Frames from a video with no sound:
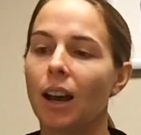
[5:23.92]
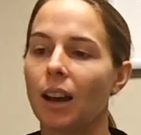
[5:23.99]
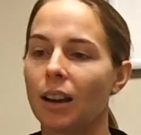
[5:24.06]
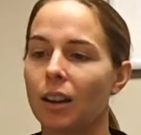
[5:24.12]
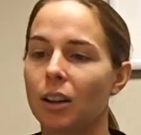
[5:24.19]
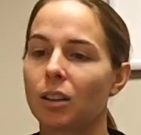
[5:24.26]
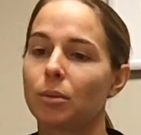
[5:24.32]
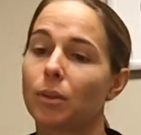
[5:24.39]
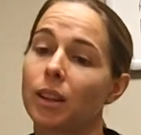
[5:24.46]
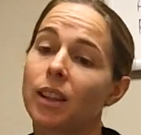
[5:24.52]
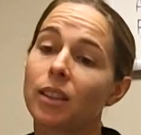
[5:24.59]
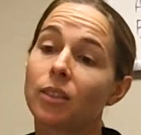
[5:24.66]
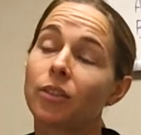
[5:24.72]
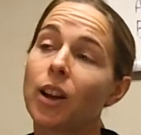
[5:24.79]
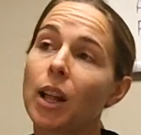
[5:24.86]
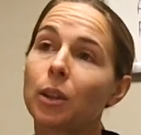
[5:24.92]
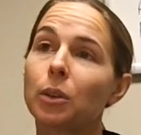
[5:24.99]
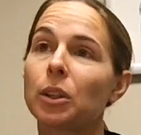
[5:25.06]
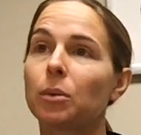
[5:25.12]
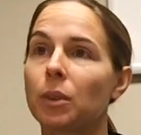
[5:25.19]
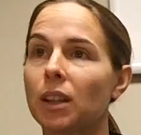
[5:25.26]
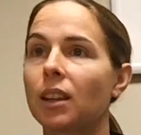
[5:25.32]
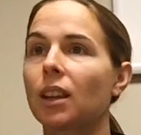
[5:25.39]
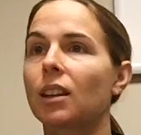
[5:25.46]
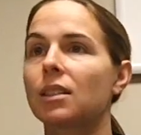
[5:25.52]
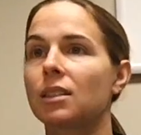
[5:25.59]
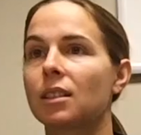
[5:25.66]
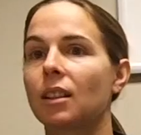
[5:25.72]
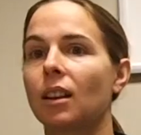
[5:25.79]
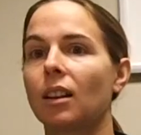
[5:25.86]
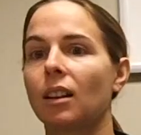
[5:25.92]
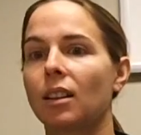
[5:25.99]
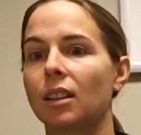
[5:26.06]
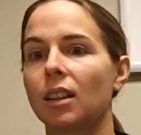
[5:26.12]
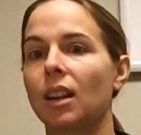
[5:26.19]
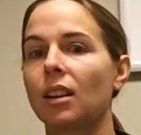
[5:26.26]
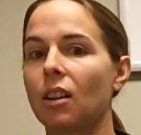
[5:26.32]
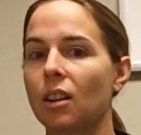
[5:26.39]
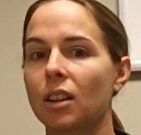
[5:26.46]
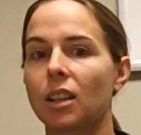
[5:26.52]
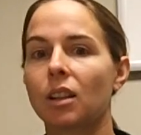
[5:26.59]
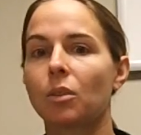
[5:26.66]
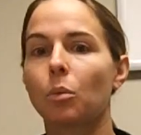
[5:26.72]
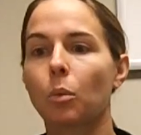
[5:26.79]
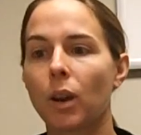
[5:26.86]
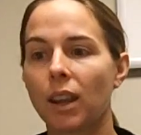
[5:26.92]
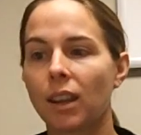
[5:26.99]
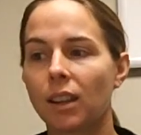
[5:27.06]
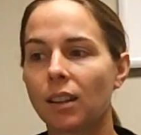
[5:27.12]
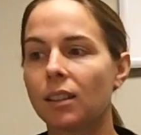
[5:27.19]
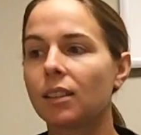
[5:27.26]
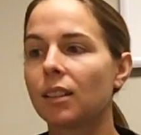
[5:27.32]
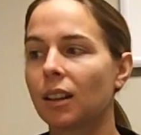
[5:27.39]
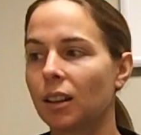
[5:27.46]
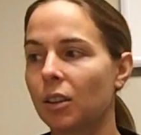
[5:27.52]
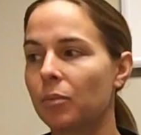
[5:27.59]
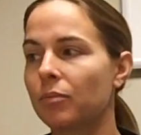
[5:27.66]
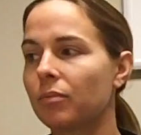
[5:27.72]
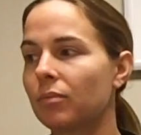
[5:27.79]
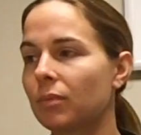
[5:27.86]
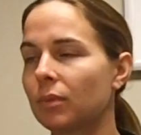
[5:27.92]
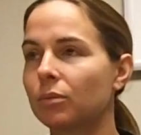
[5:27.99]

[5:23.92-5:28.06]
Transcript: Uh, then the following weekend uh, at Augie and Wayne, um,